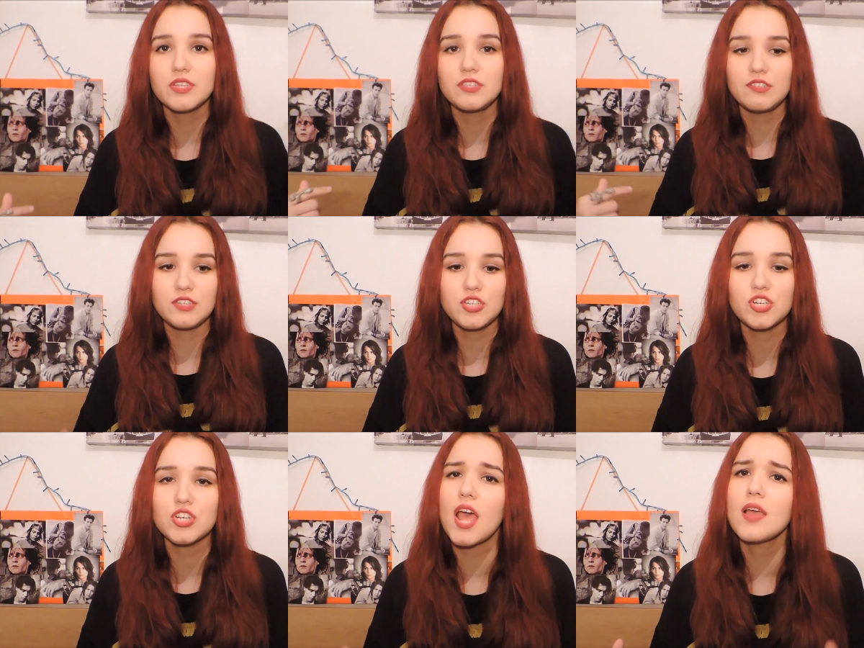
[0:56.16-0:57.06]
with this
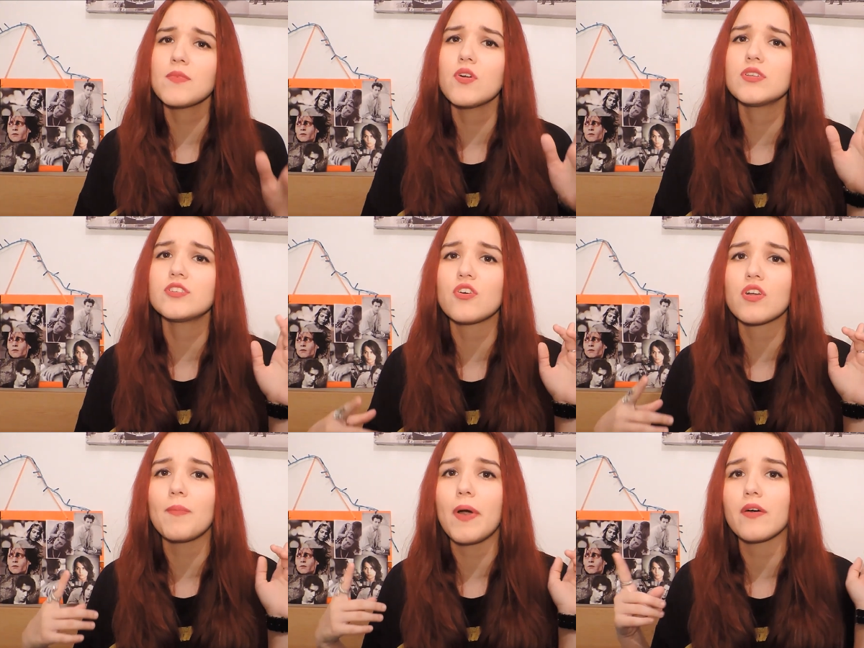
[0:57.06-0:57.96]
t-shirt, I'm gonna
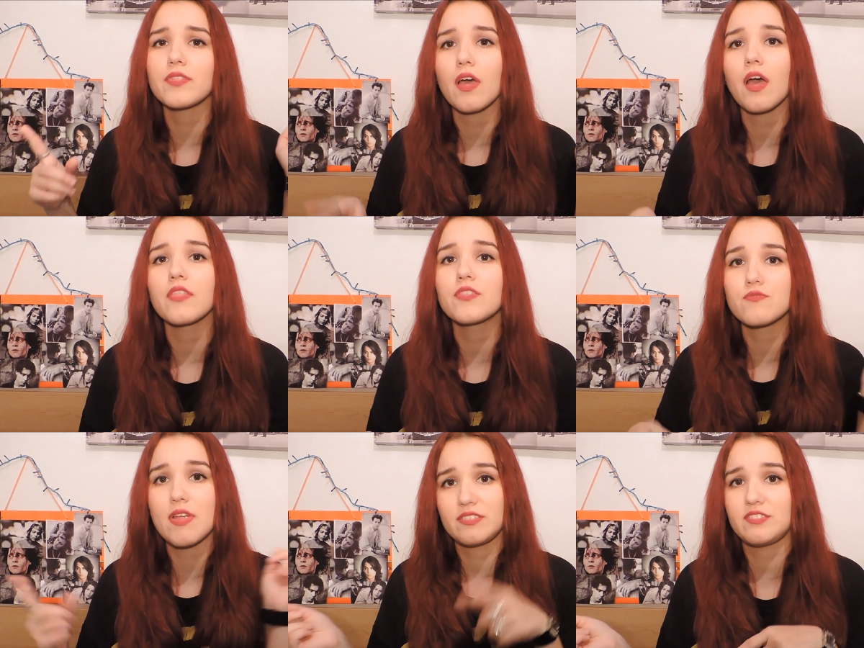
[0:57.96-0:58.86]
talk about
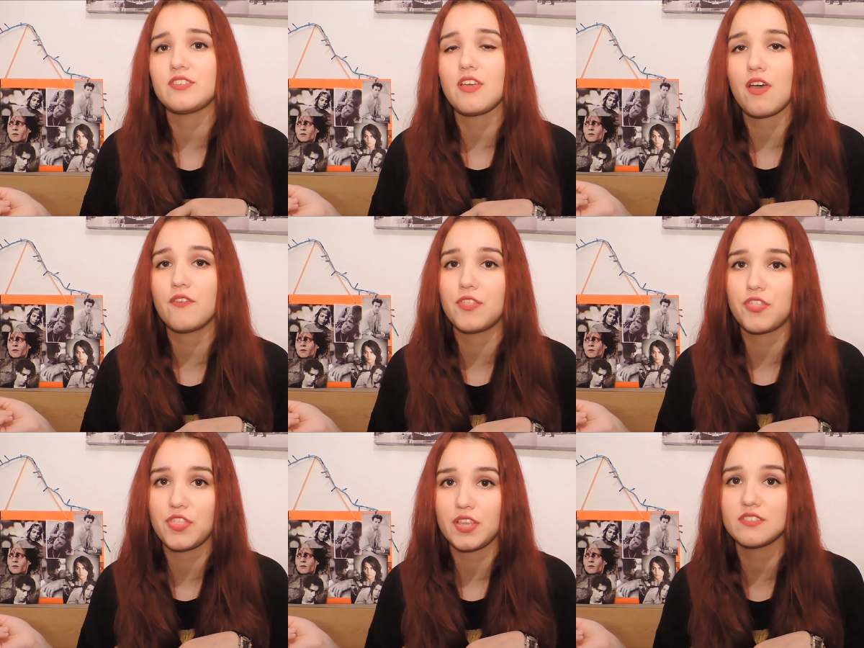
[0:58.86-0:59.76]
the rest of
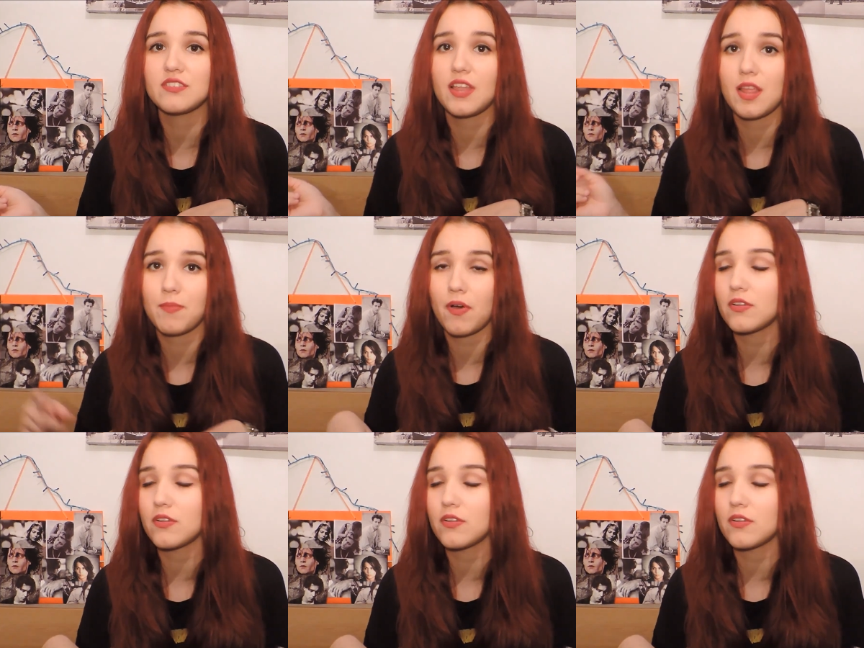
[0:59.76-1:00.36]
the things that I